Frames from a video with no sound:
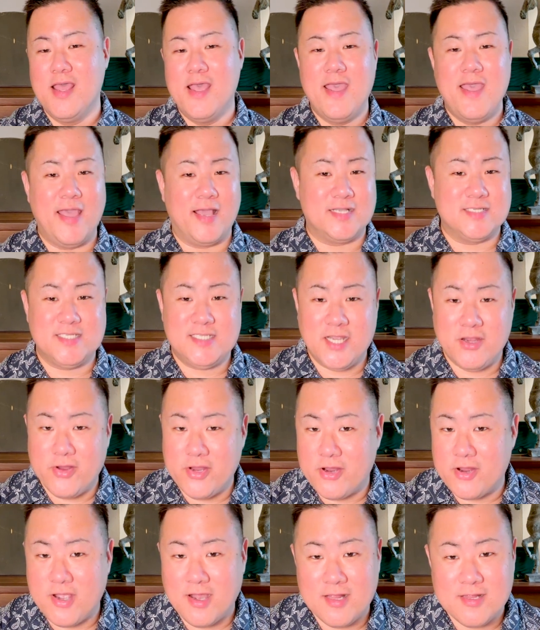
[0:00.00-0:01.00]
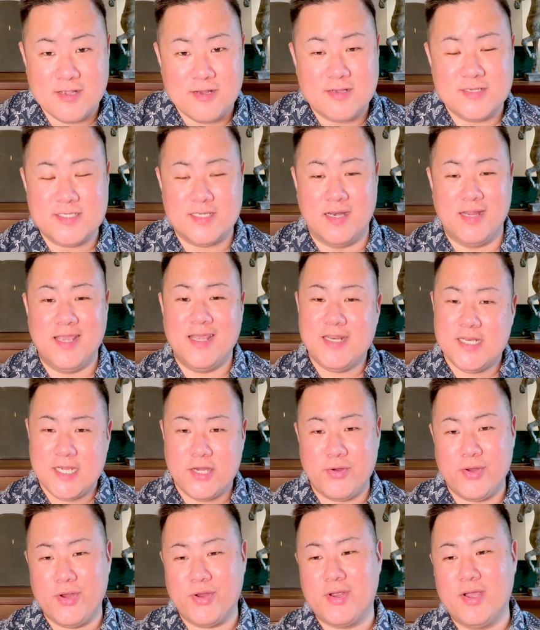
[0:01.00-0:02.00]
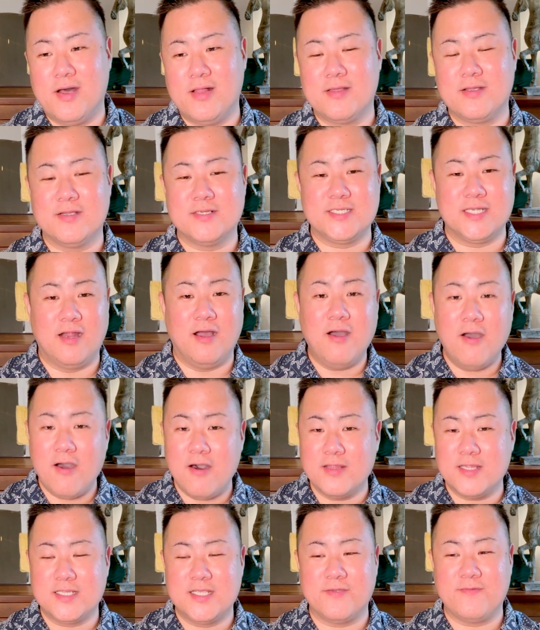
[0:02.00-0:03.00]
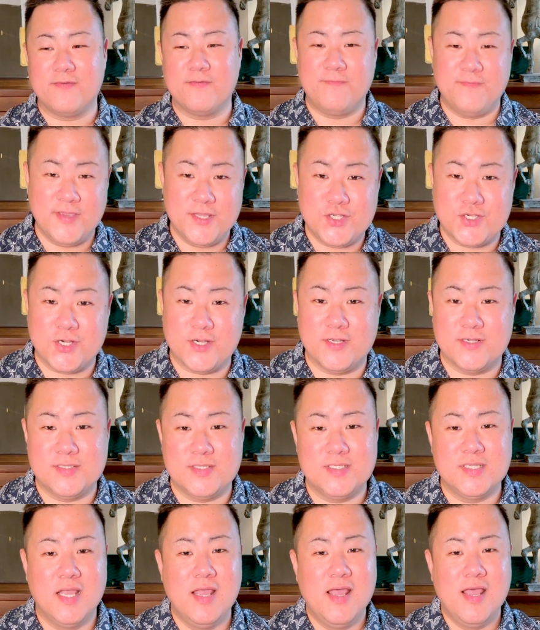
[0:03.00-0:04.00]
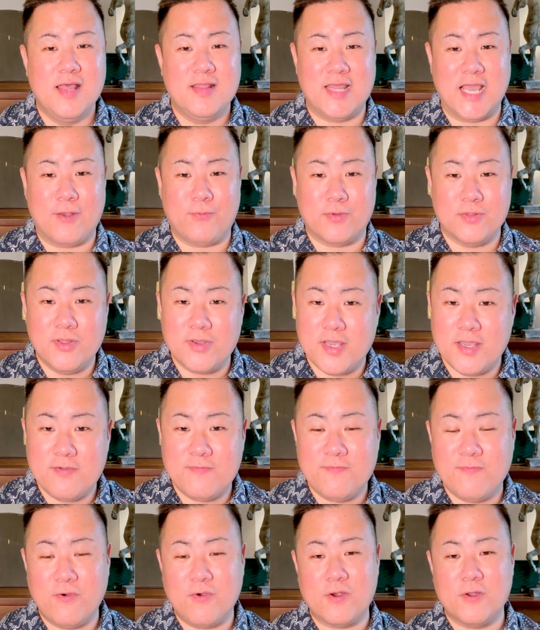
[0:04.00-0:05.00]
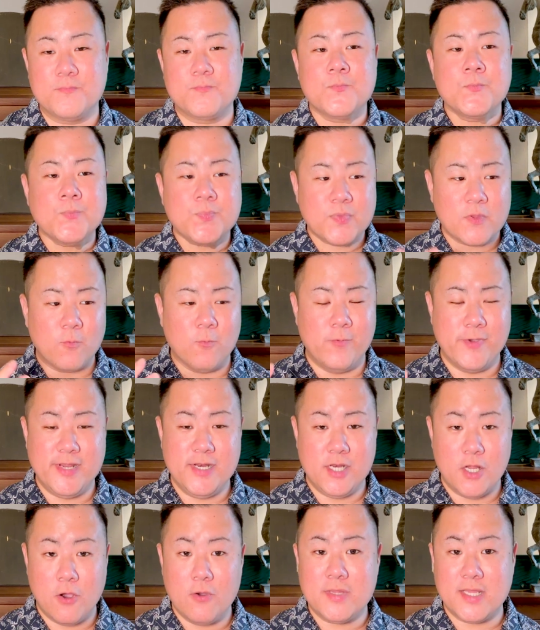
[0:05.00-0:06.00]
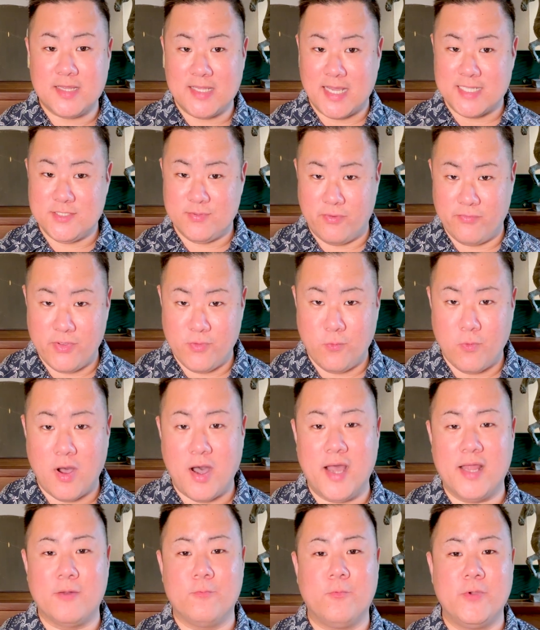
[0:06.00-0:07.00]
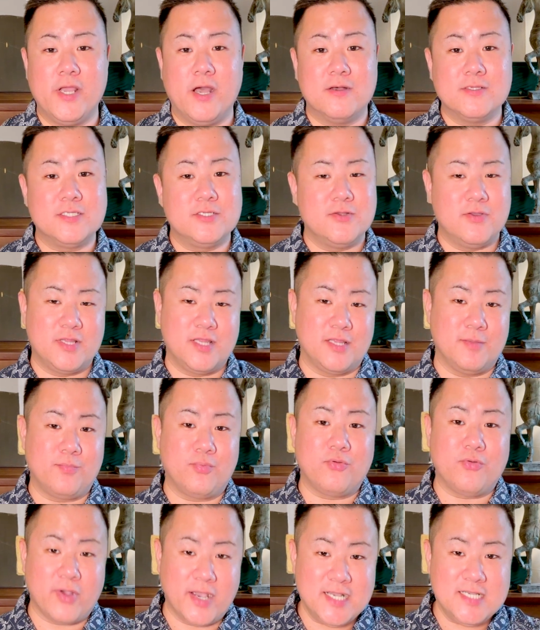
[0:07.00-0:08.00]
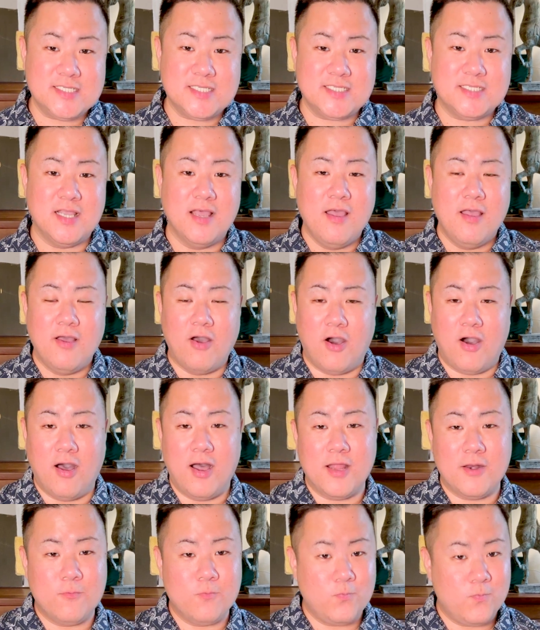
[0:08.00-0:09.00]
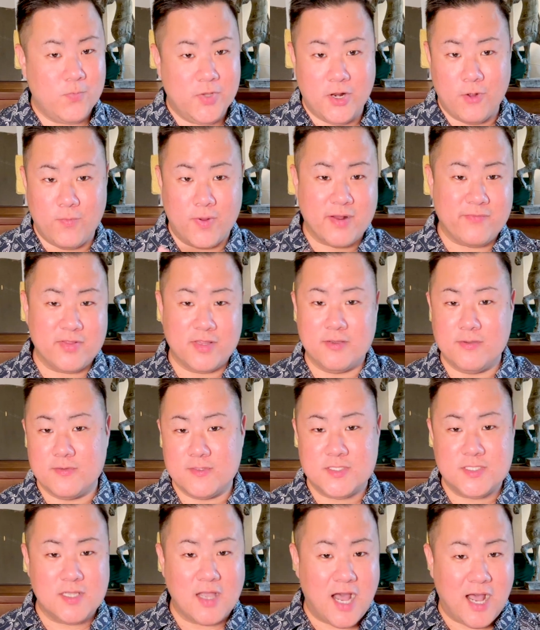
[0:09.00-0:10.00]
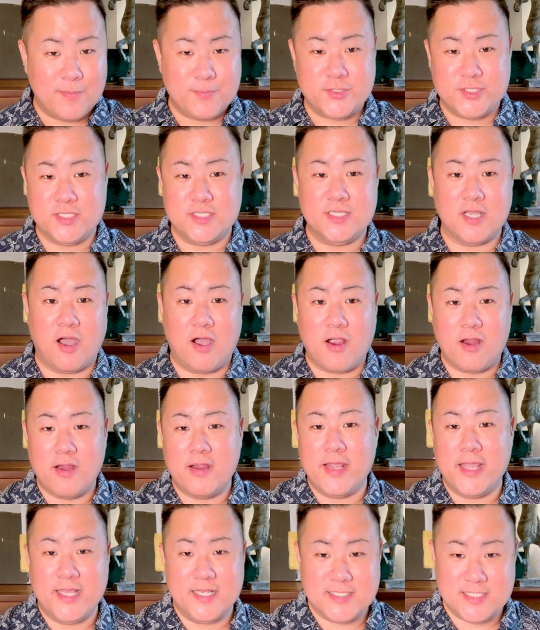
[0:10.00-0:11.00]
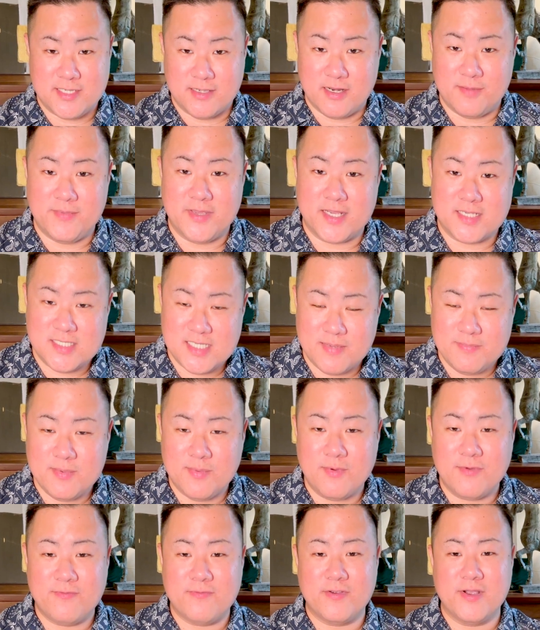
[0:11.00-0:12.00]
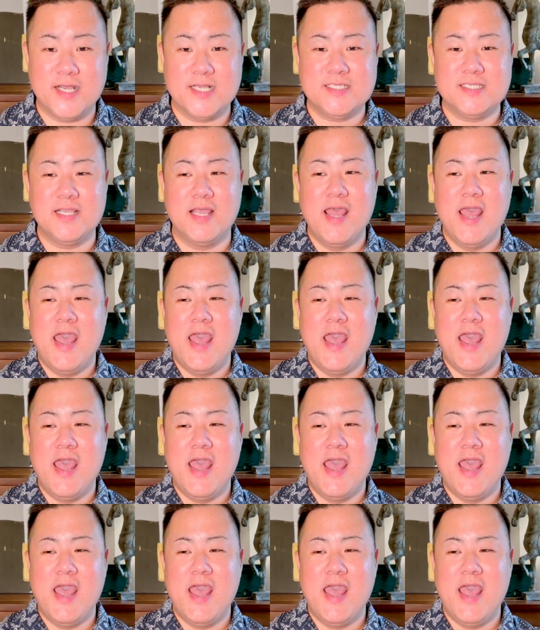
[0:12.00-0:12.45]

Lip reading: exterior colors and interior colors and all the different features that we're looking for. We know that that's what we want. We also know that the price on, whatever those options are is going to be acceptable for us.